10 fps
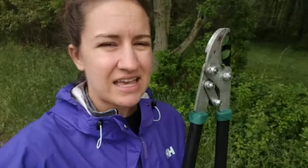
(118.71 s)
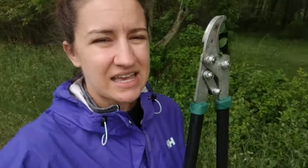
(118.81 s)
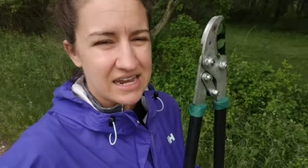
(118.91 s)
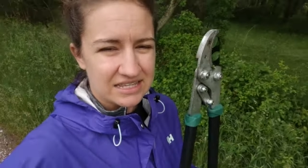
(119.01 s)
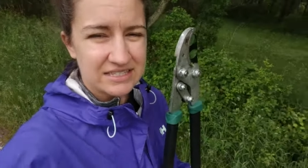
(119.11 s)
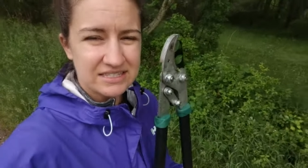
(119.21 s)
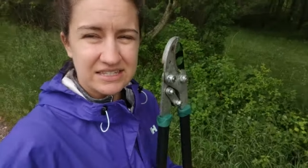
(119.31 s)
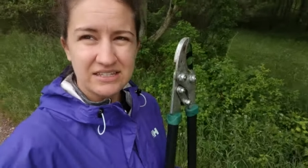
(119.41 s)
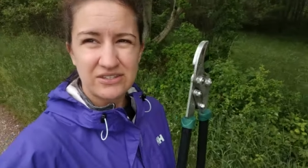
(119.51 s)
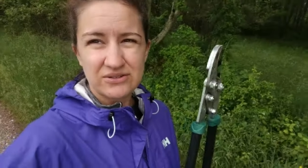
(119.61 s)
it is
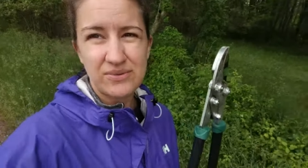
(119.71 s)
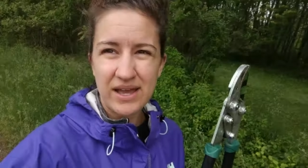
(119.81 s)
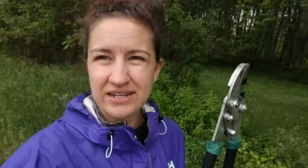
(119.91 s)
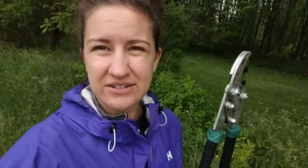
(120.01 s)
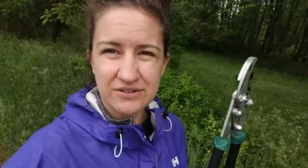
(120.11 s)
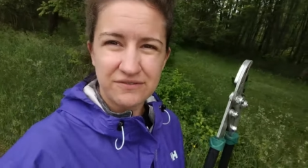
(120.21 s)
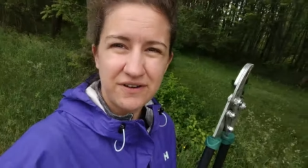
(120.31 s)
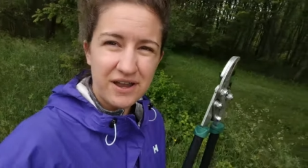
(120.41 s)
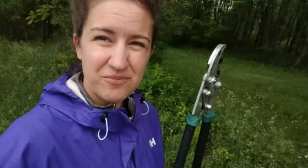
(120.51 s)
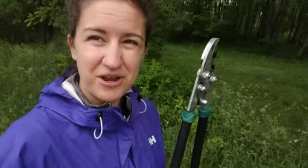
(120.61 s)
still too wet to do
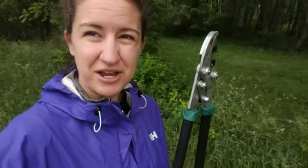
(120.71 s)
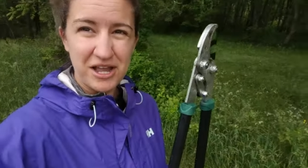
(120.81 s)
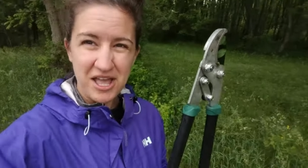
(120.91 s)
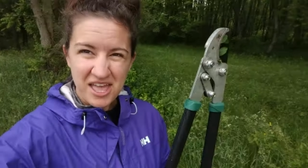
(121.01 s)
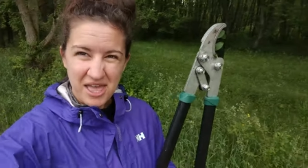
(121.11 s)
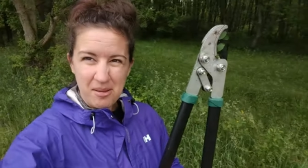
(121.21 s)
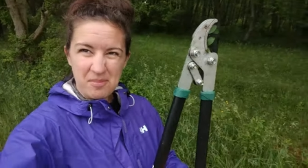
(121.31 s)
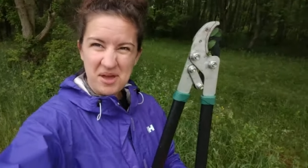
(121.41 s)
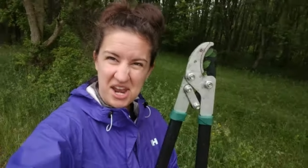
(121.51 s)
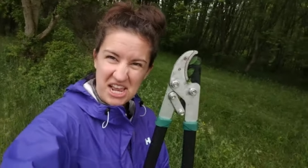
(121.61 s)
farm work,
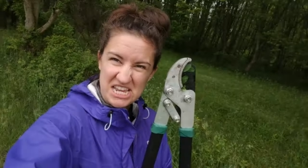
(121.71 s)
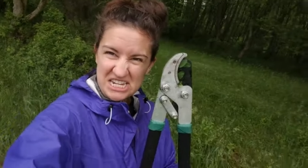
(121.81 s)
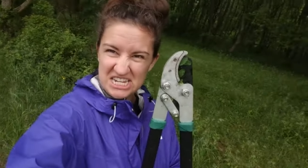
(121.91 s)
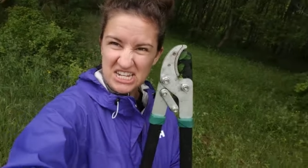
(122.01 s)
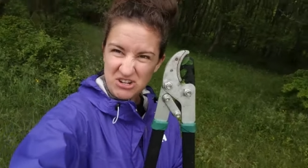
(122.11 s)
but I get to